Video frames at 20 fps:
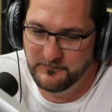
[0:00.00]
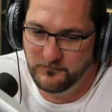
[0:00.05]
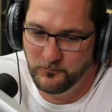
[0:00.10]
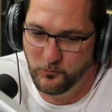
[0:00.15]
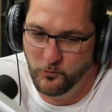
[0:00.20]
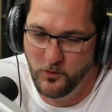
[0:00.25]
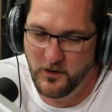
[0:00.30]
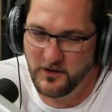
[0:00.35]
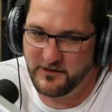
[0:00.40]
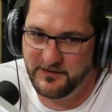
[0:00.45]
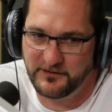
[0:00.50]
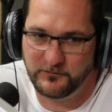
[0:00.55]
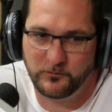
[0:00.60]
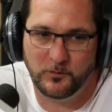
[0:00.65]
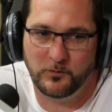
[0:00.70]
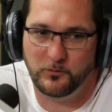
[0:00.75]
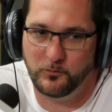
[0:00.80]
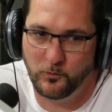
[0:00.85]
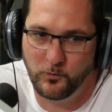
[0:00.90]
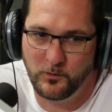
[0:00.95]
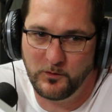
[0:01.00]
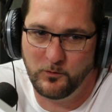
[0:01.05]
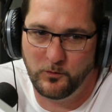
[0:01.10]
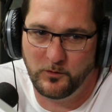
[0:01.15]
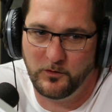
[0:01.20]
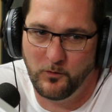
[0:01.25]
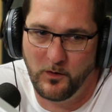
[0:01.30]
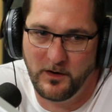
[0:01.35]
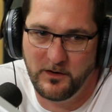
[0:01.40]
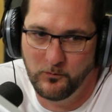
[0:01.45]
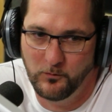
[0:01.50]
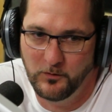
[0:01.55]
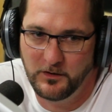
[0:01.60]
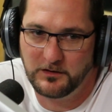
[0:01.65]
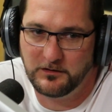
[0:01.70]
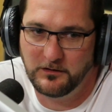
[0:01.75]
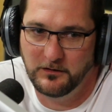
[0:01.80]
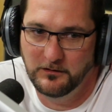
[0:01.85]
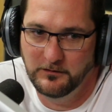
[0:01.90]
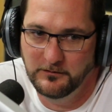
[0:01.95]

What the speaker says: work that we would want to work on.